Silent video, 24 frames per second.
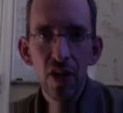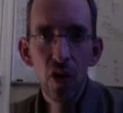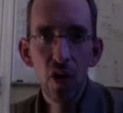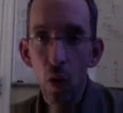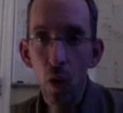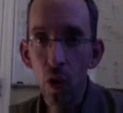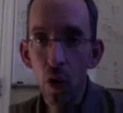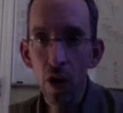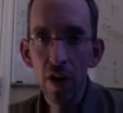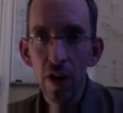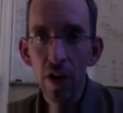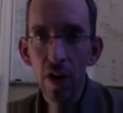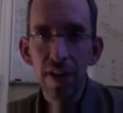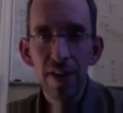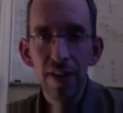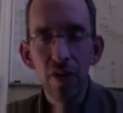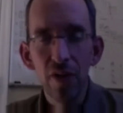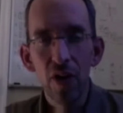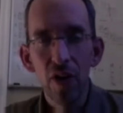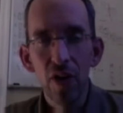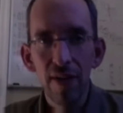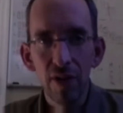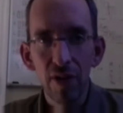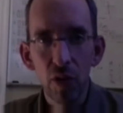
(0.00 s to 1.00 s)
or they
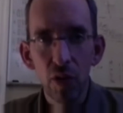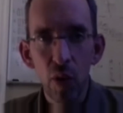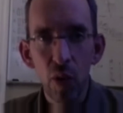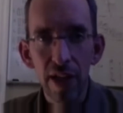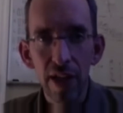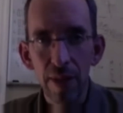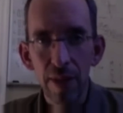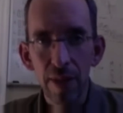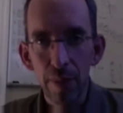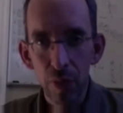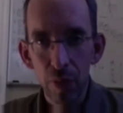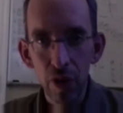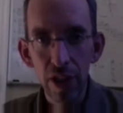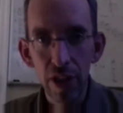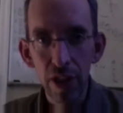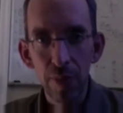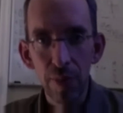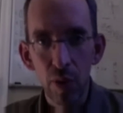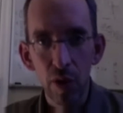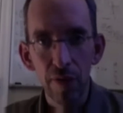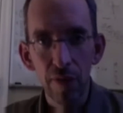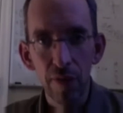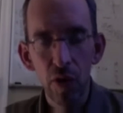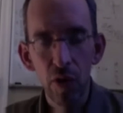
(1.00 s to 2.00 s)
don't have a quite complete
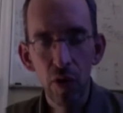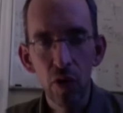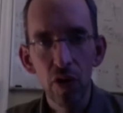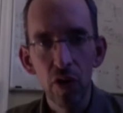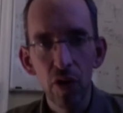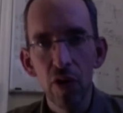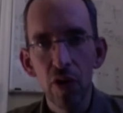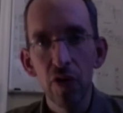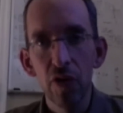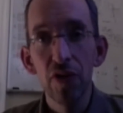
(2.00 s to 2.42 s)
portfolio.